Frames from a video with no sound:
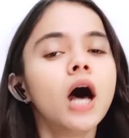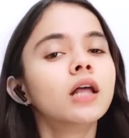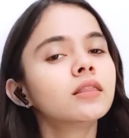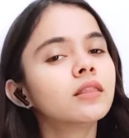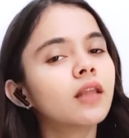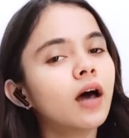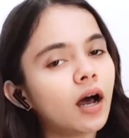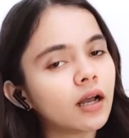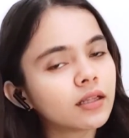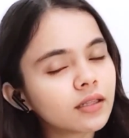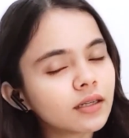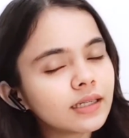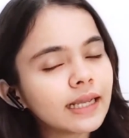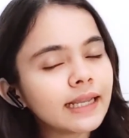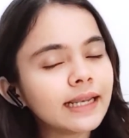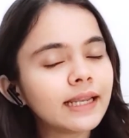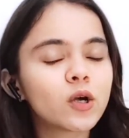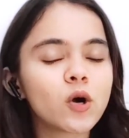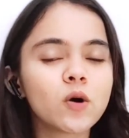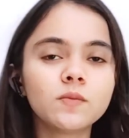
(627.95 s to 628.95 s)
The other
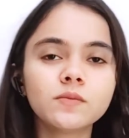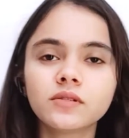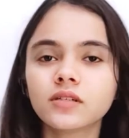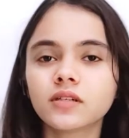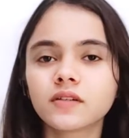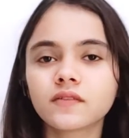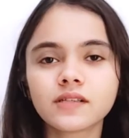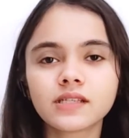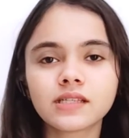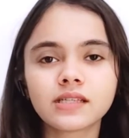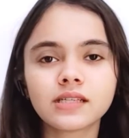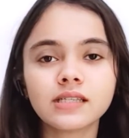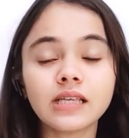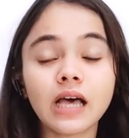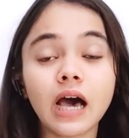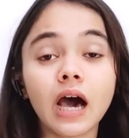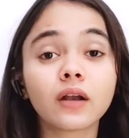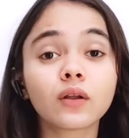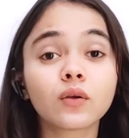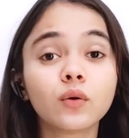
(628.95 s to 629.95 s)
telecom services
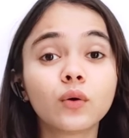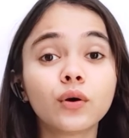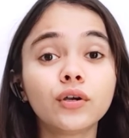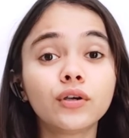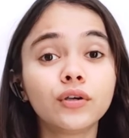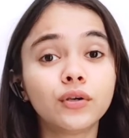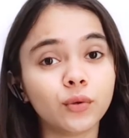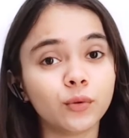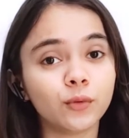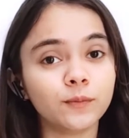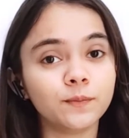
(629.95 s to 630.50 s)
are good too.